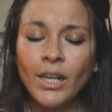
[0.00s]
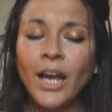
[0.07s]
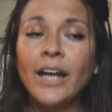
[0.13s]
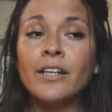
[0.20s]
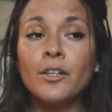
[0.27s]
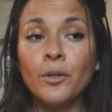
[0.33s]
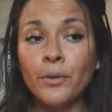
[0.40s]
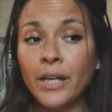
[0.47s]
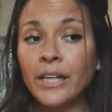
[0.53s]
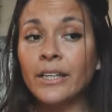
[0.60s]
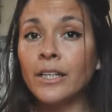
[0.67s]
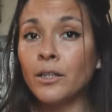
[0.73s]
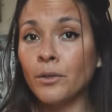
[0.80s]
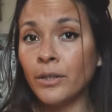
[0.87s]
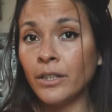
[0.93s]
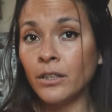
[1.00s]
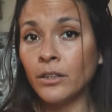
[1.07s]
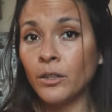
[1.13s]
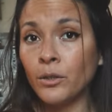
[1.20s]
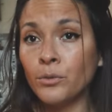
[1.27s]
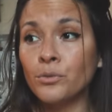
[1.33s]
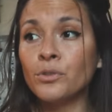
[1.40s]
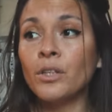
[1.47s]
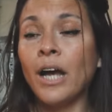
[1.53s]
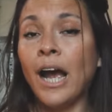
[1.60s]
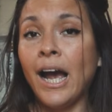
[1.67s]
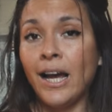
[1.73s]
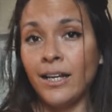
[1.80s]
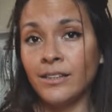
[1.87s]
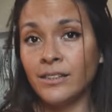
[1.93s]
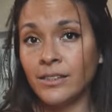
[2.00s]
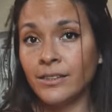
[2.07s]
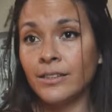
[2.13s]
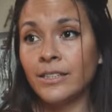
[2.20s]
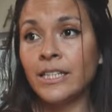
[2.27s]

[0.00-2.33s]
I know that Eco Enclosed has